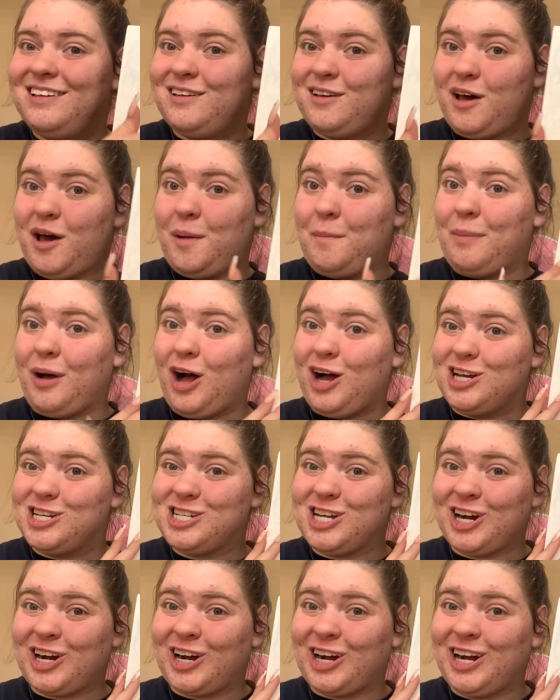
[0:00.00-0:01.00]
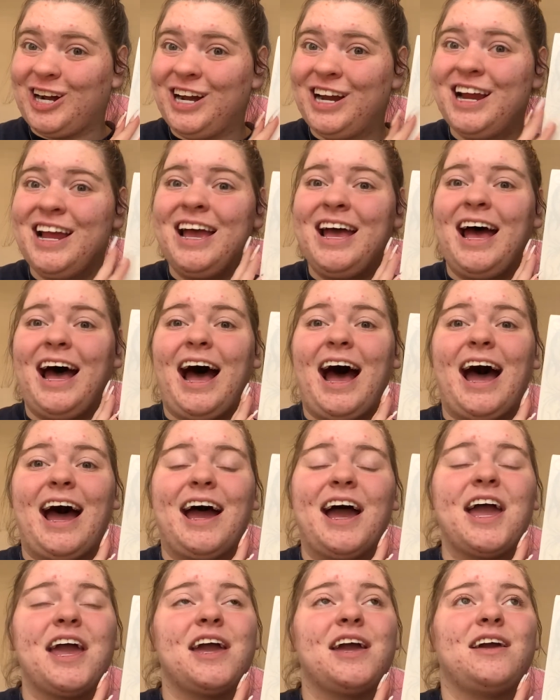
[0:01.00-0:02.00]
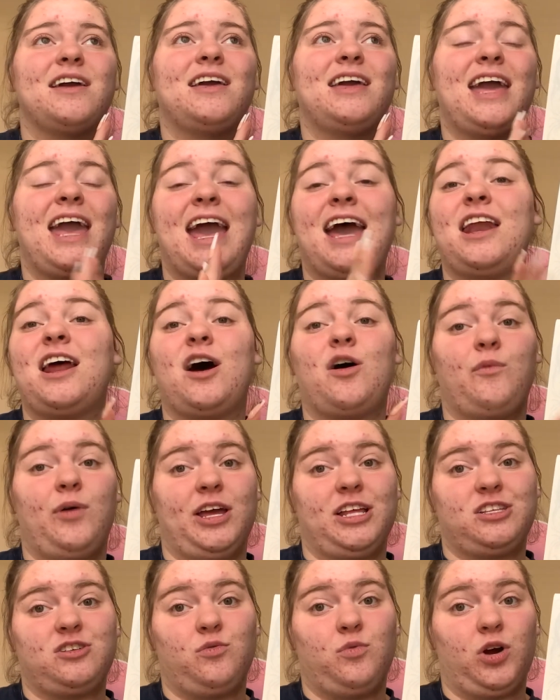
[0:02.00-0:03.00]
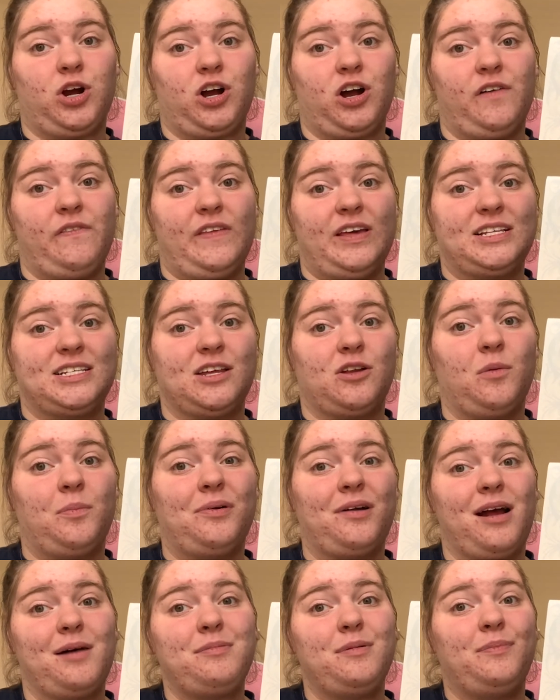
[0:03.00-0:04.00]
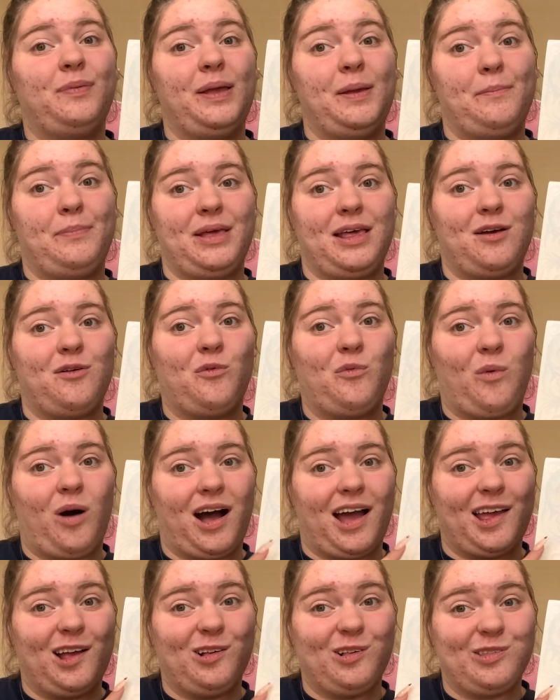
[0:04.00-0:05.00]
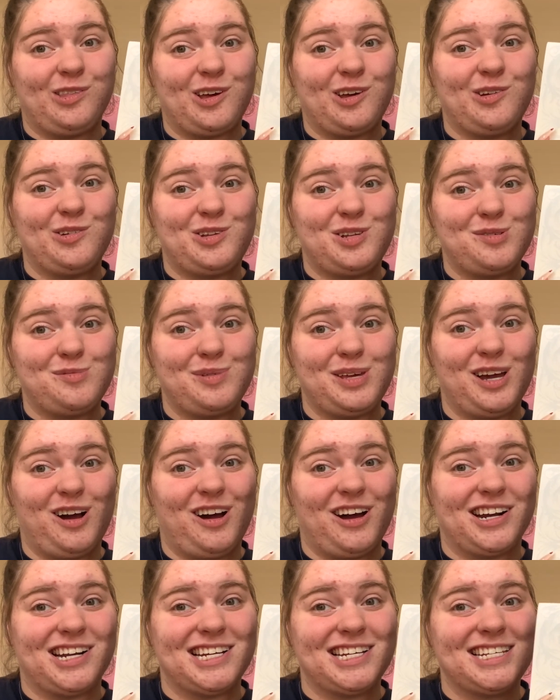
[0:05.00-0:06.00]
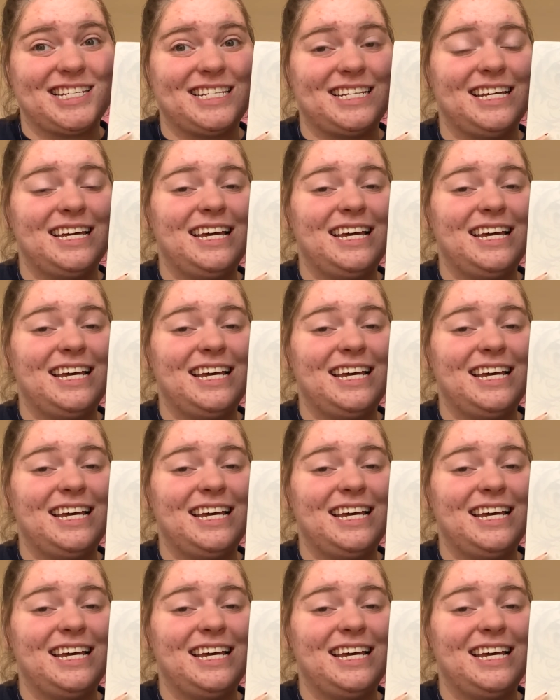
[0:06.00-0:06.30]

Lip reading: unbox her. I cannot wait to work on this. It'll probably be a while though, to be honest,